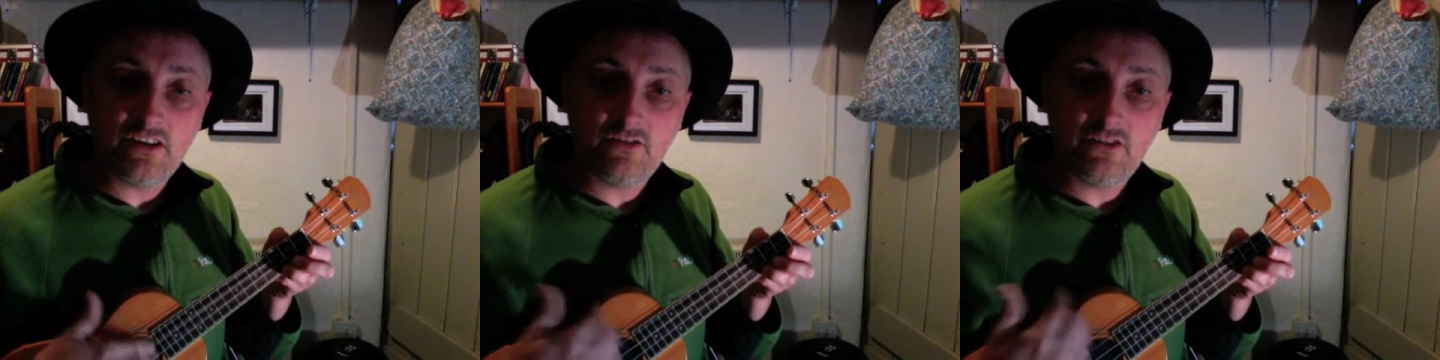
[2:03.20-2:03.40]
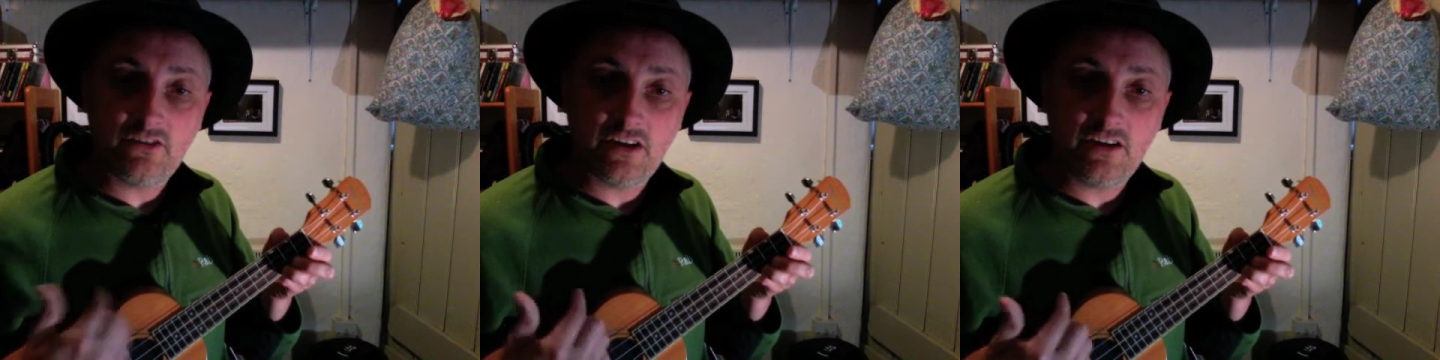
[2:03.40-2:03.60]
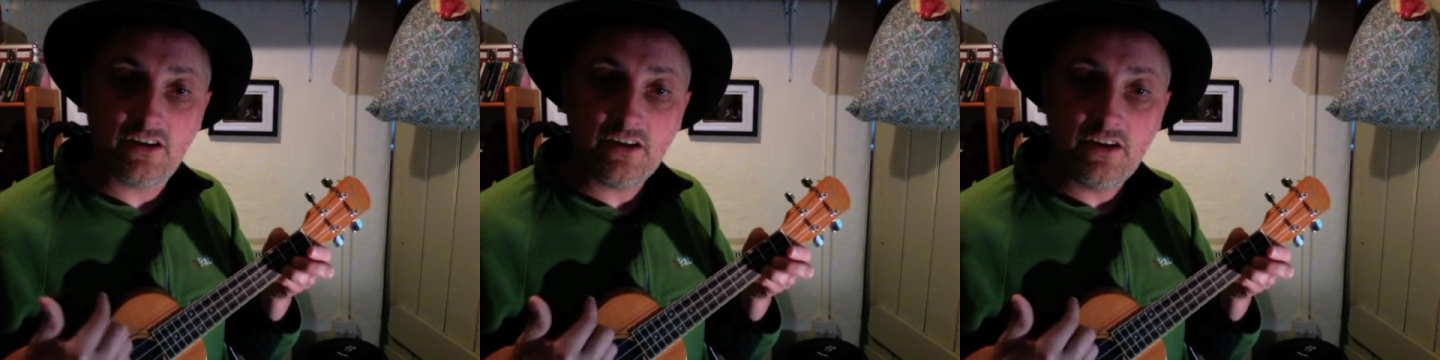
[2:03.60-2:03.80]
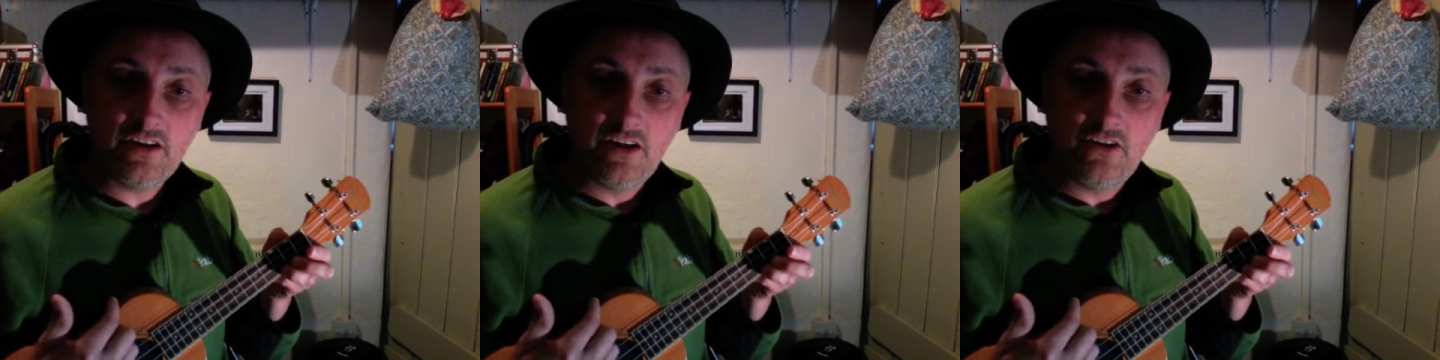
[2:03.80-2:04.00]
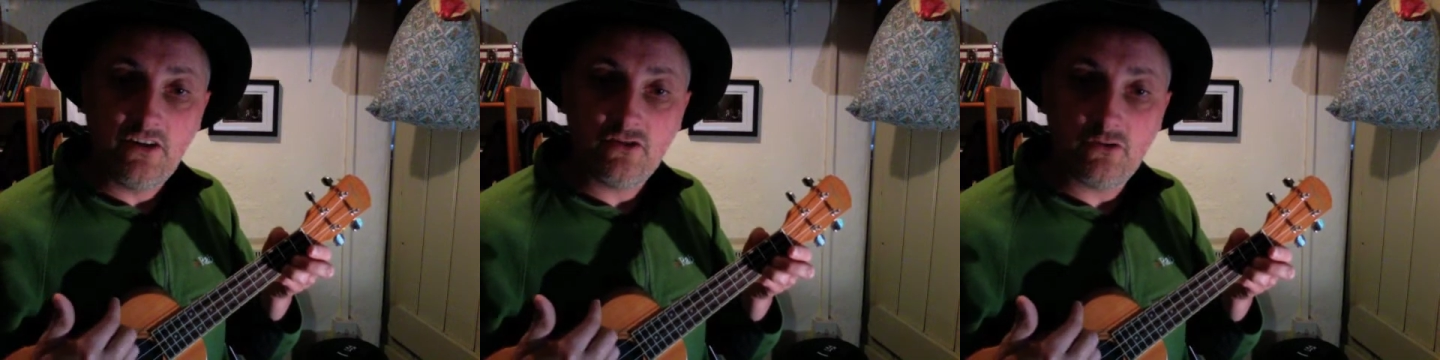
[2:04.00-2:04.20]
finger.
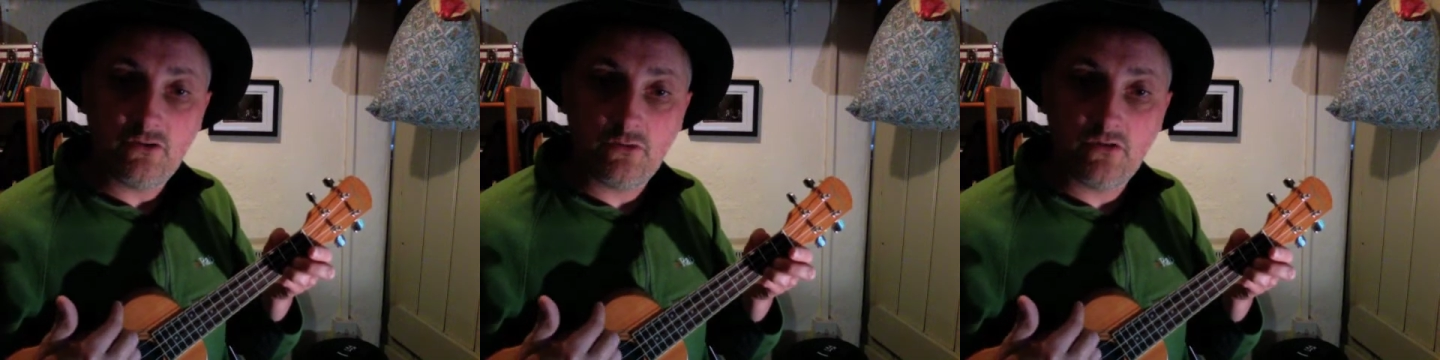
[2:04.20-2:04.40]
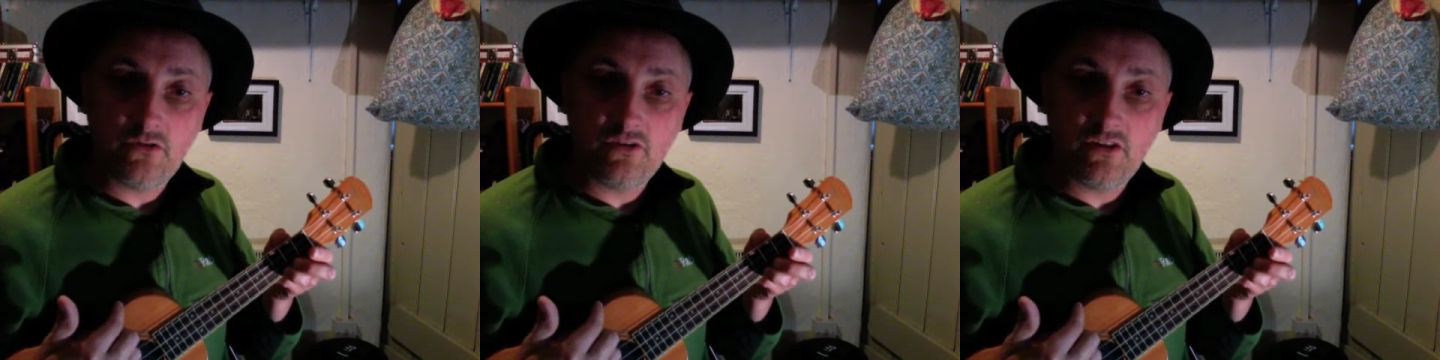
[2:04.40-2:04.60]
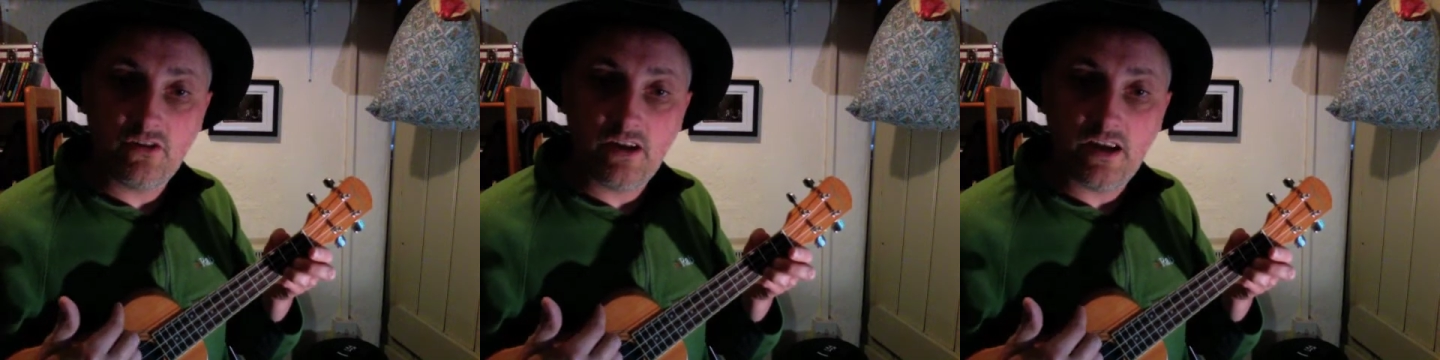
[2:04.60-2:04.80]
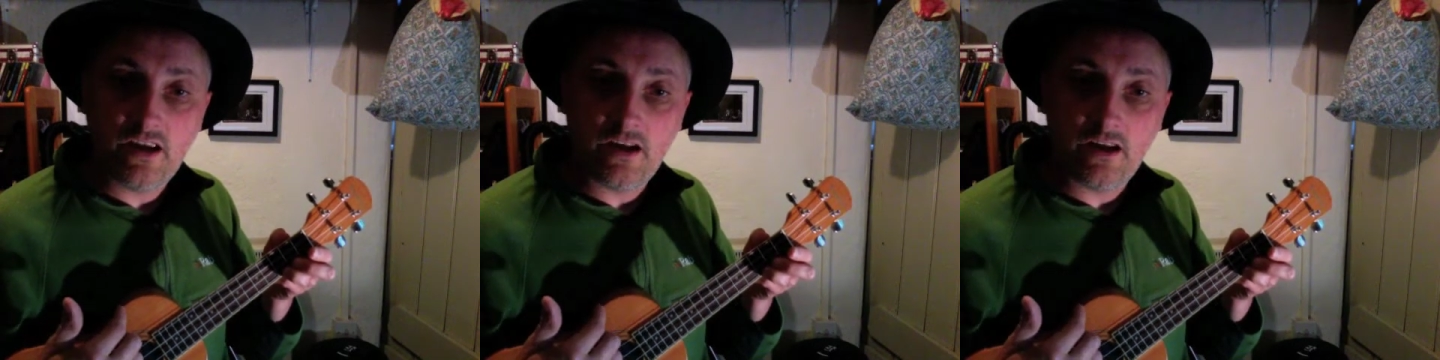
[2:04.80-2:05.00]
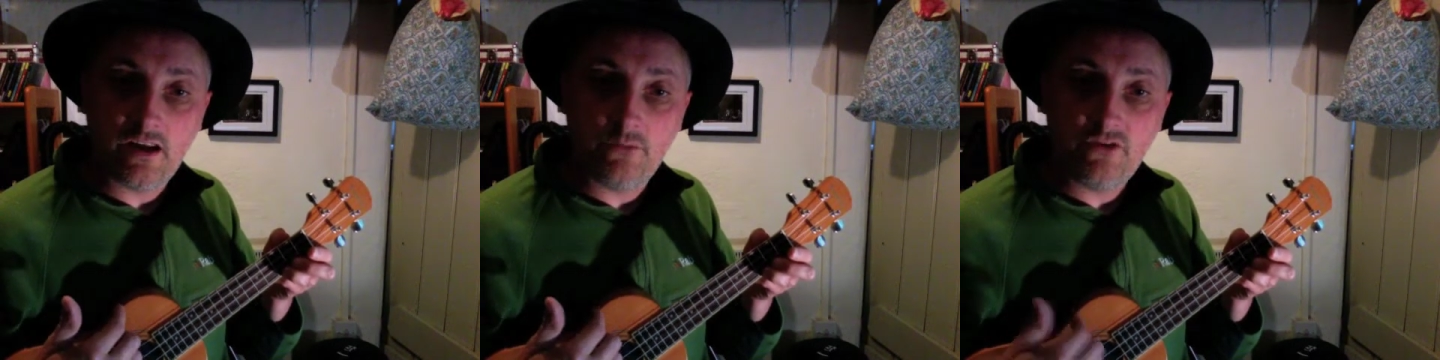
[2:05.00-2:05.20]
So it
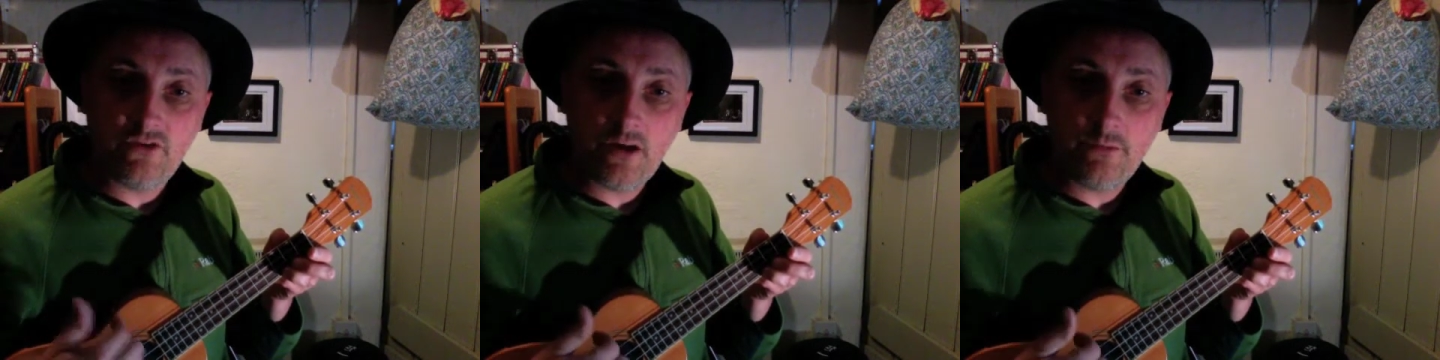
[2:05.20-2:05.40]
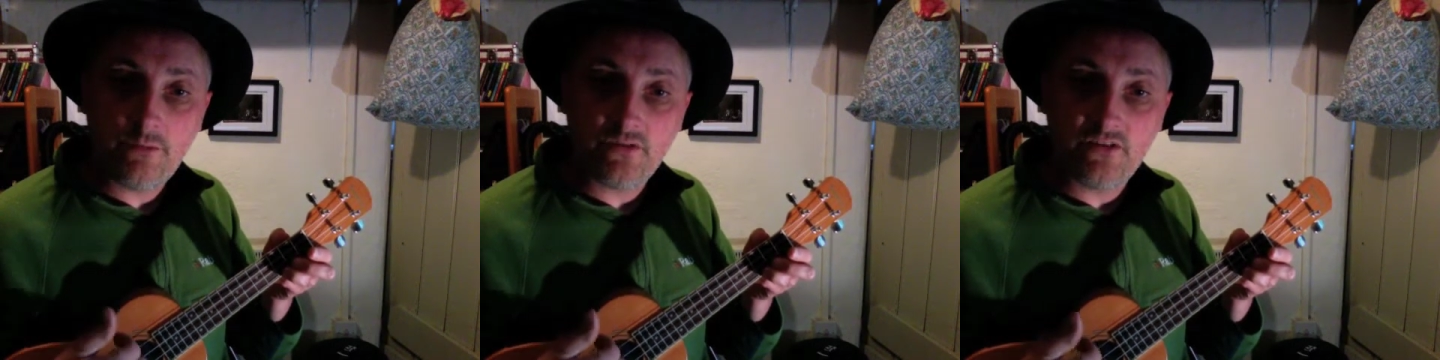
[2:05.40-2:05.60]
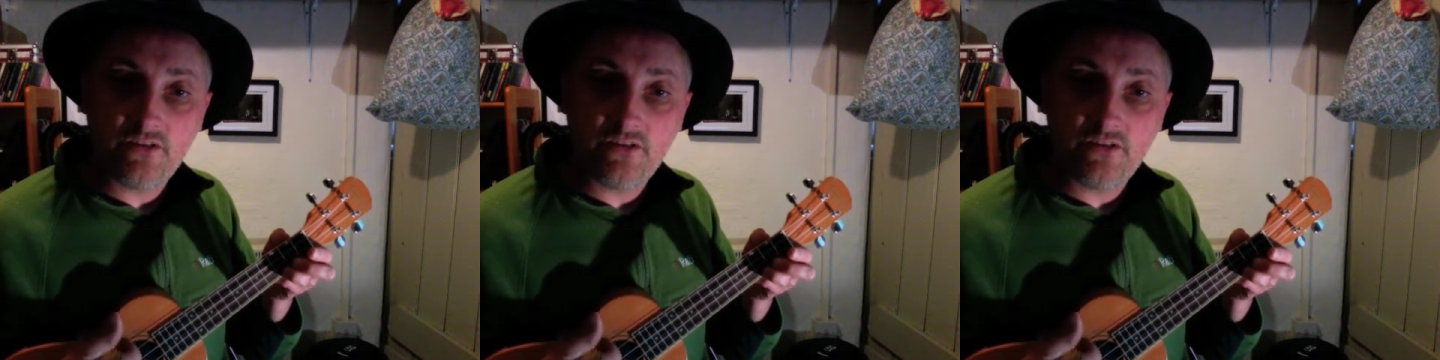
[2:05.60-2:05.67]
comes up,